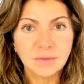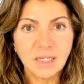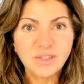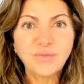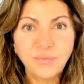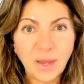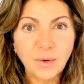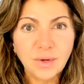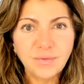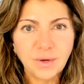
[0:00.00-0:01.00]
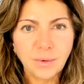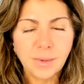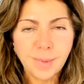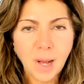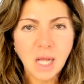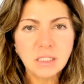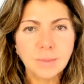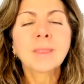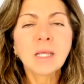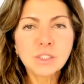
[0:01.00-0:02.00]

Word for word: That's very, very possible.